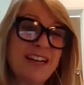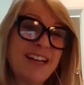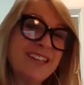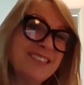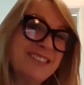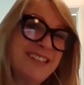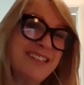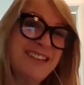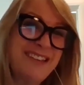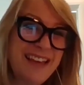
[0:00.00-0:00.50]

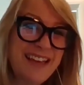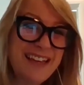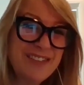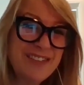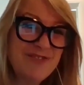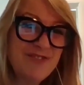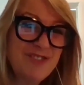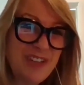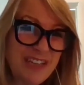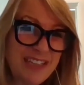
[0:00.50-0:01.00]
actually they
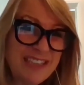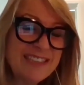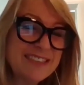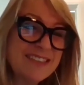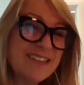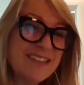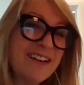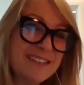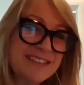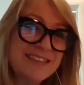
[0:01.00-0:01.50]
had really
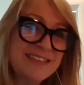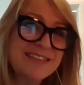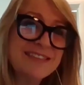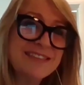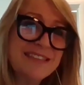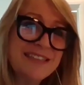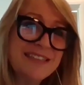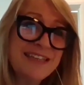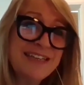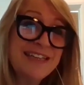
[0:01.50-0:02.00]
started
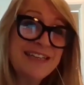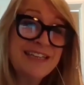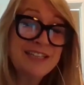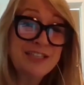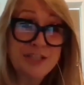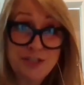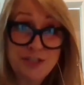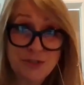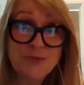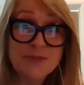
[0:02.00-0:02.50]

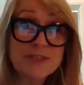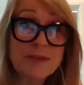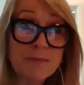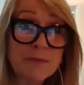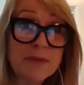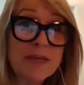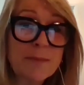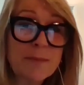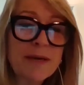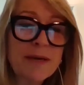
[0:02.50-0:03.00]
to do
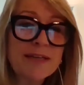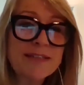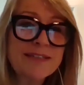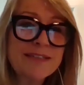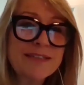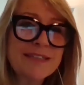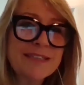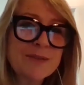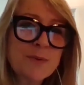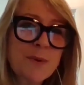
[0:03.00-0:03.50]
something about
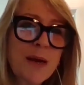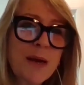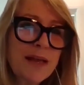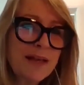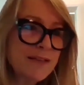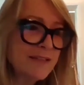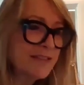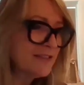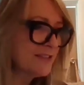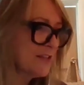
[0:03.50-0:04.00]
it as
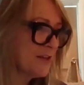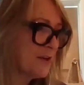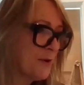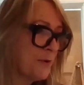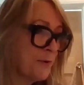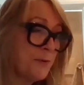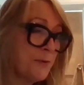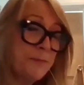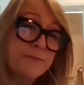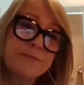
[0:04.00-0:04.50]
well.
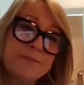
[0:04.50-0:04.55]
So